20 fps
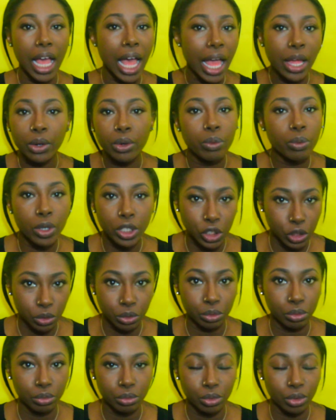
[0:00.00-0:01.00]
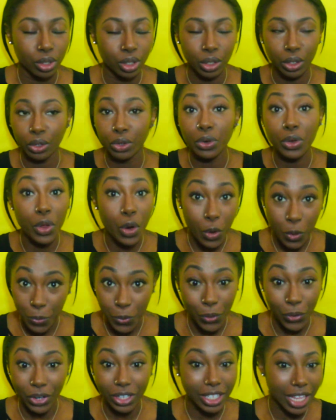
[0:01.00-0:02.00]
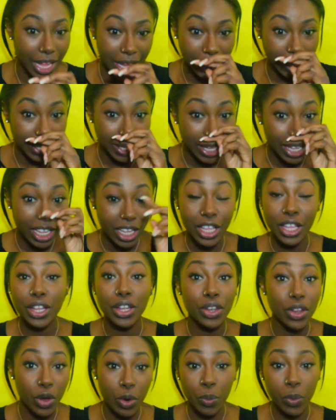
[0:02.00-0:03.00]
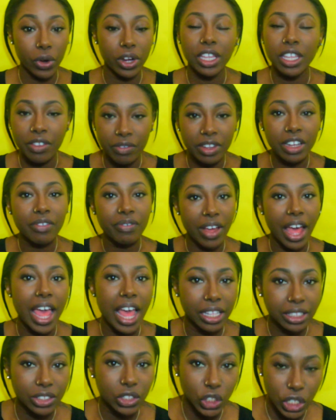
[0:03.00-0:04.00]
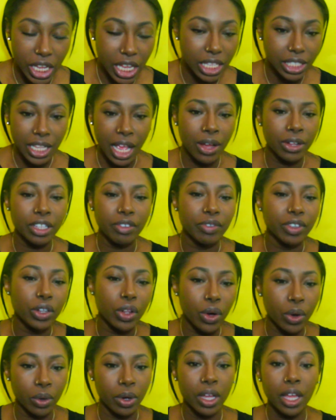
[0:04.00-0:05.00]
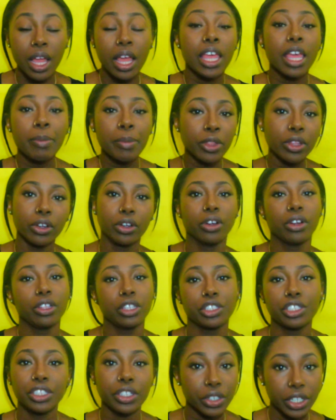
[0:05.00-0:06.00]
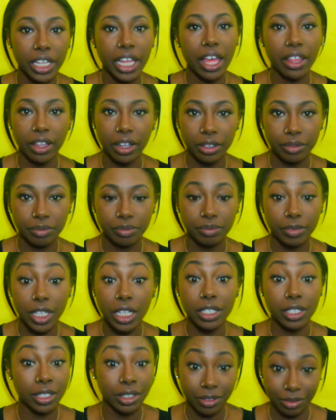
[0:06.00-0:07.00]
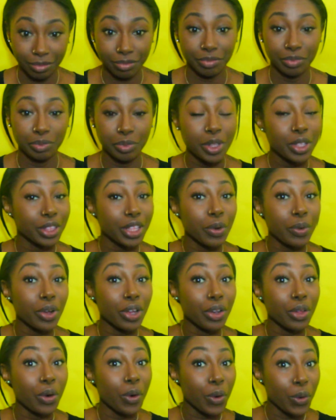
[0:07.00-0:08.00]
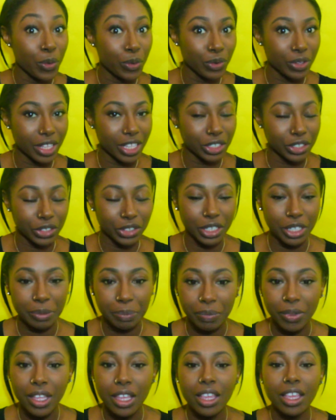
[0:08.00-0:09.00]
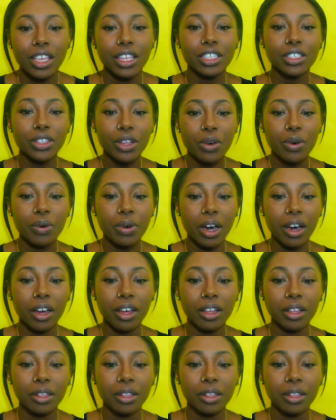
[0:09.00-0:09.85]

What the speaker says: I don't want you no more, like, no more. Even if I had the chance, I don't even know. Him and the girl are still together because they were in a whole relationship. So